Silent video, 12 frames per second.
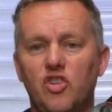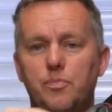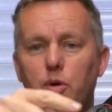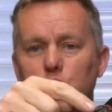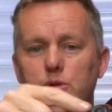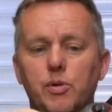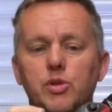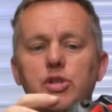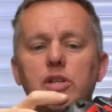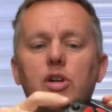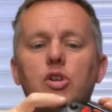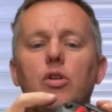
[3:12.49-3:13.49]
push
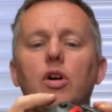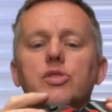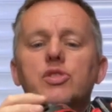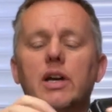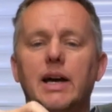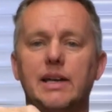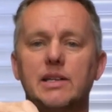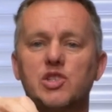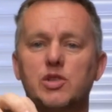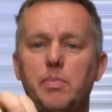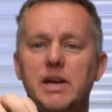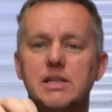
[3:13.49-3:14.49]
button across, and a
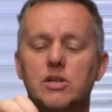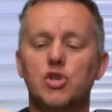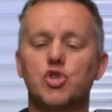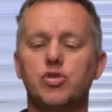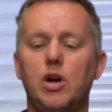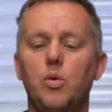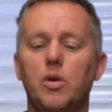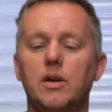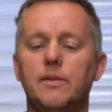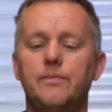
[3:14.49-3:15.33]
speed controller.